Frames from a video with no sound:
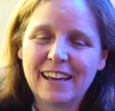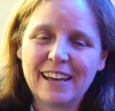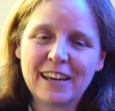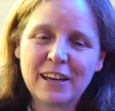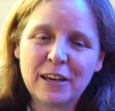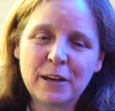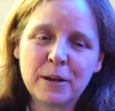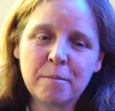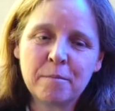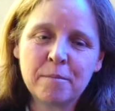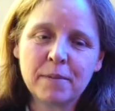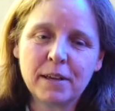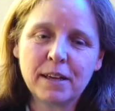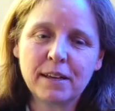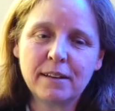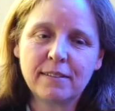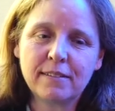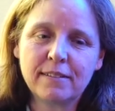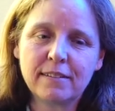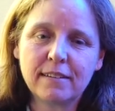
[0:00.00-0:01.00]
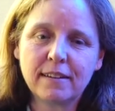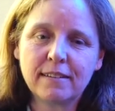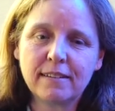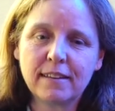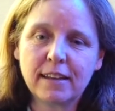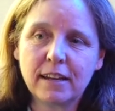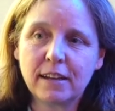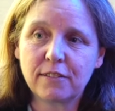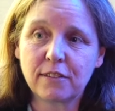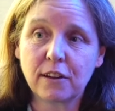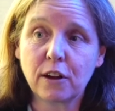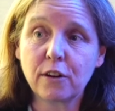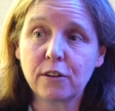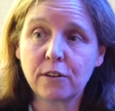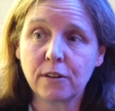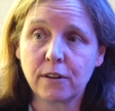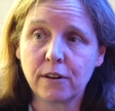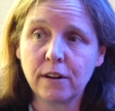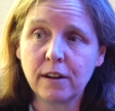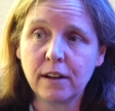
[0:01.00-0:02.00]
Um, it's just that it's our
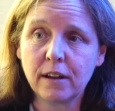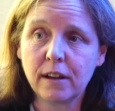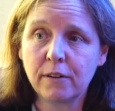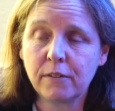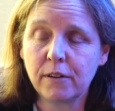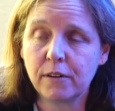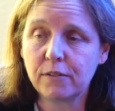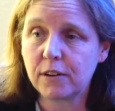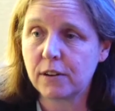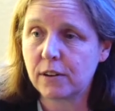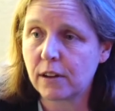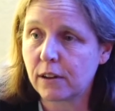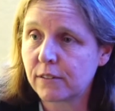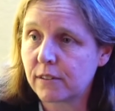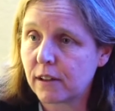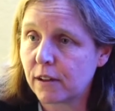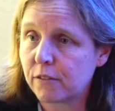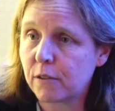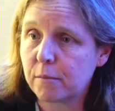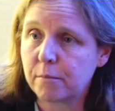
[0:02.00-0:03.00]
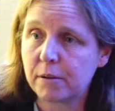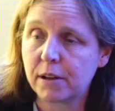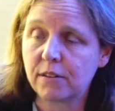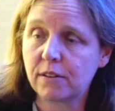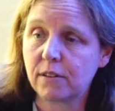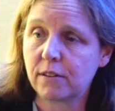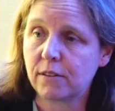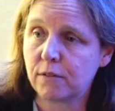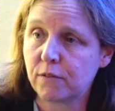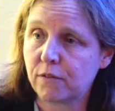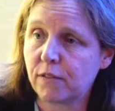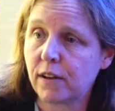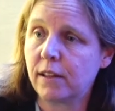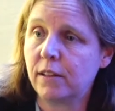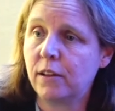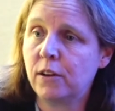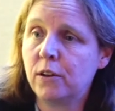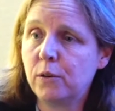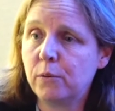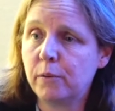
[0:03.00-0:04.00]
turn, and we have to dust off the budgets and
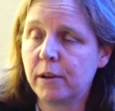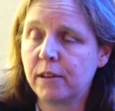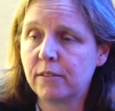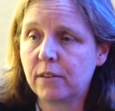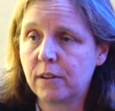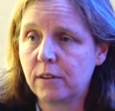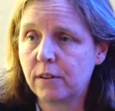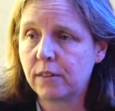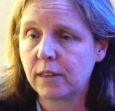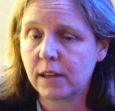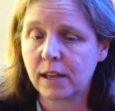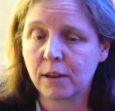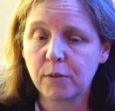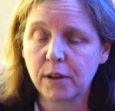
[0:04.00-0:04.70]
find the new ways to do things.